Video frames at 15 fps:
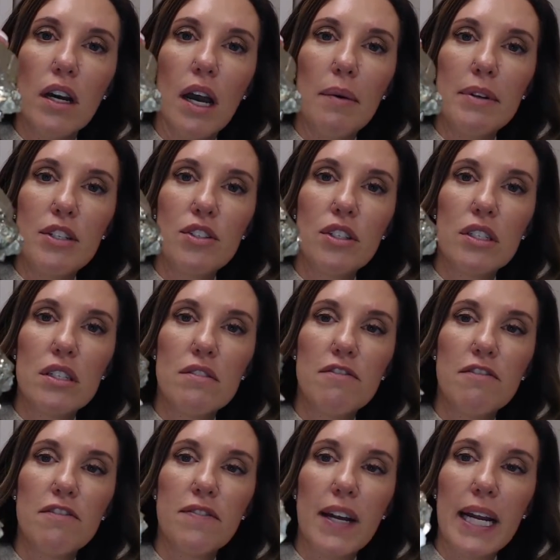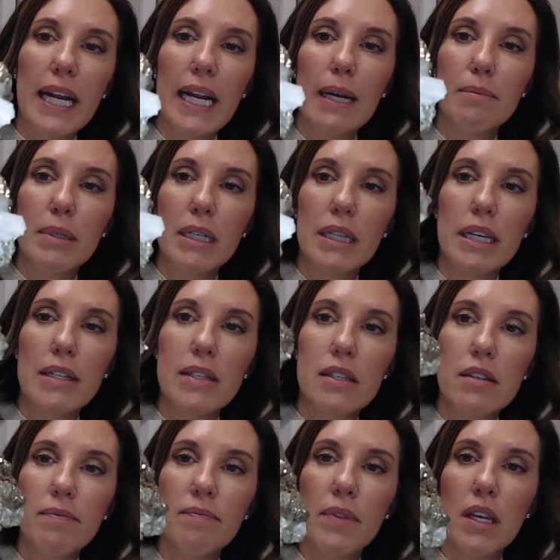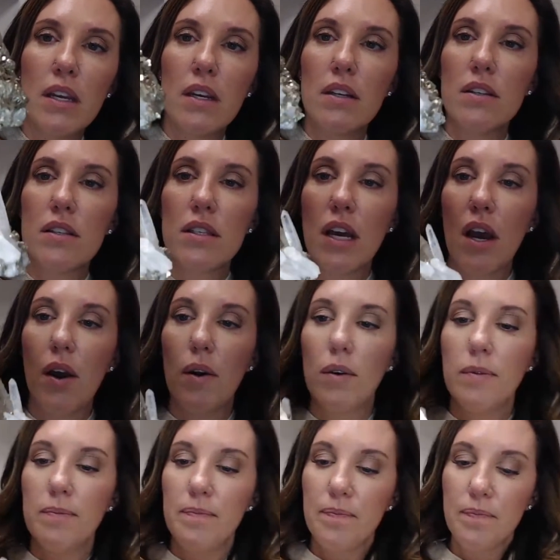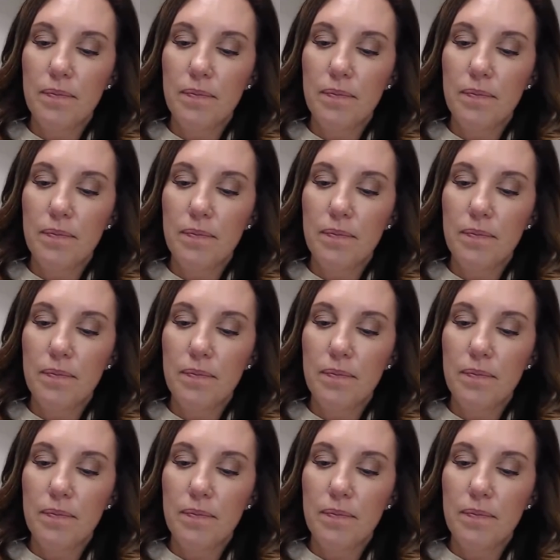I mean, it's just fabulous. So